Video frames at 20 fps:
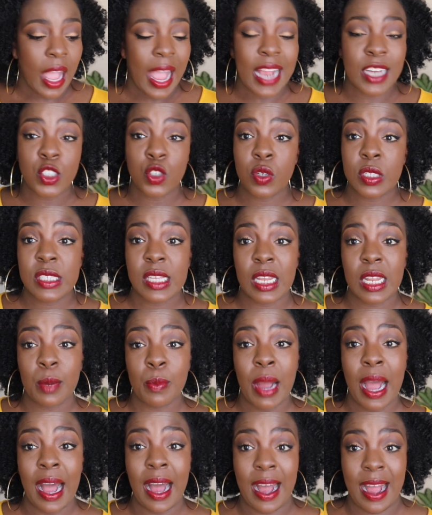As you can tell,
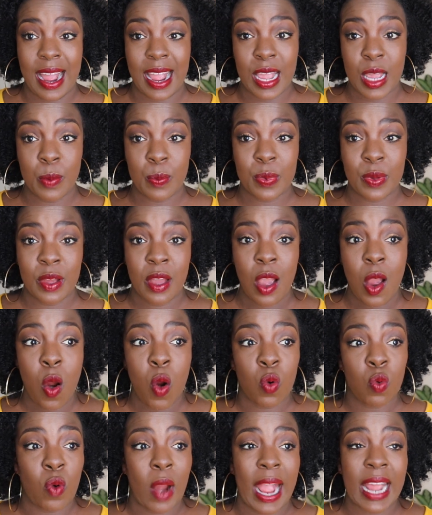I'm hype,
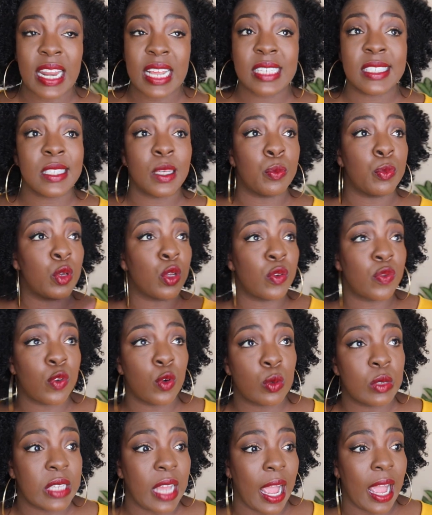right? It's a
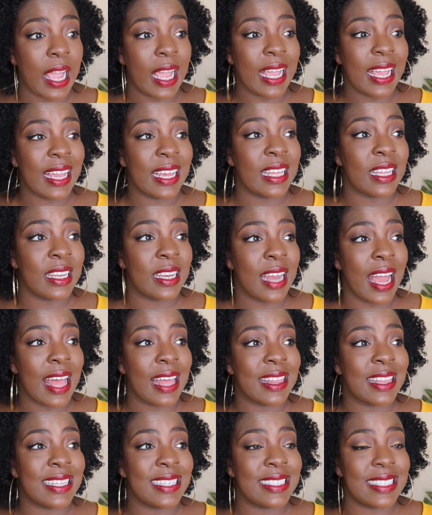beautiful day in
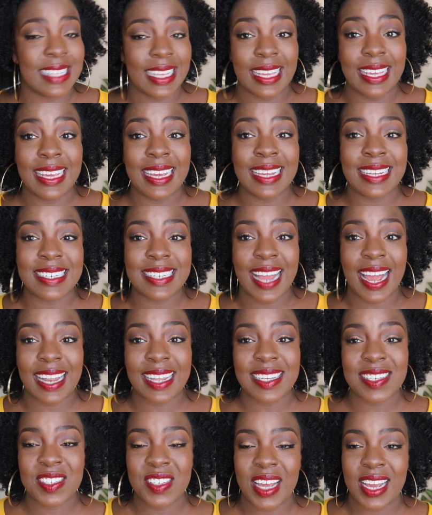the D in
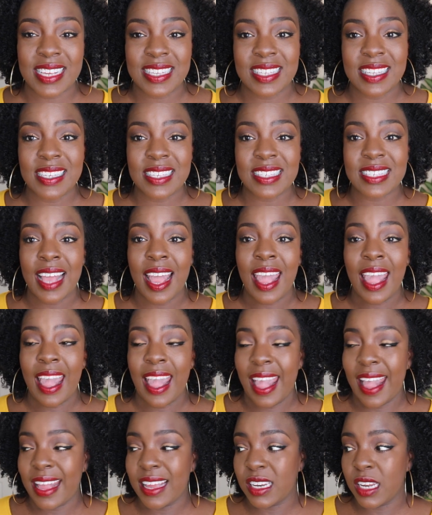Dallas, Texas.
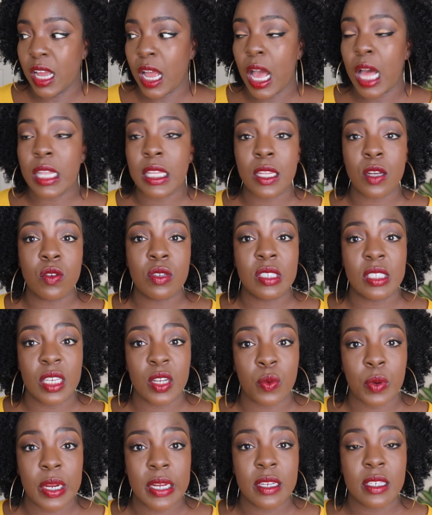And a little
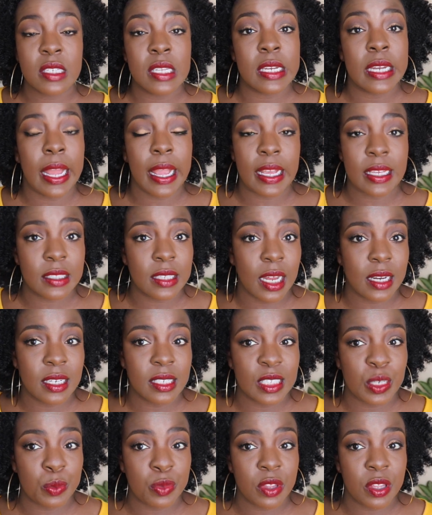secret, today is not
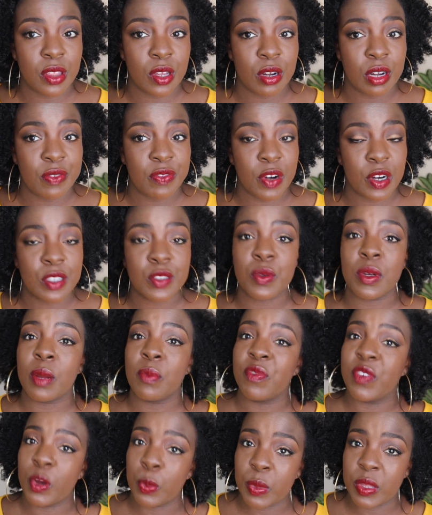December the 31st when
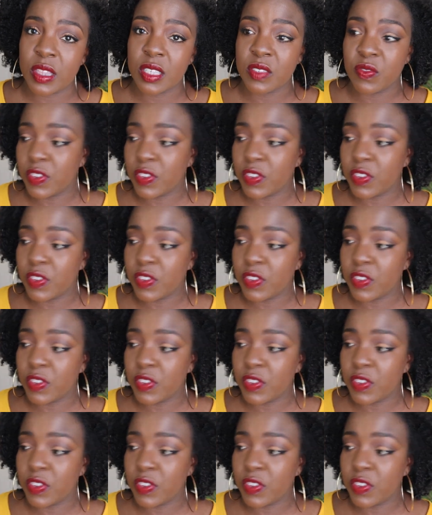I'm filming this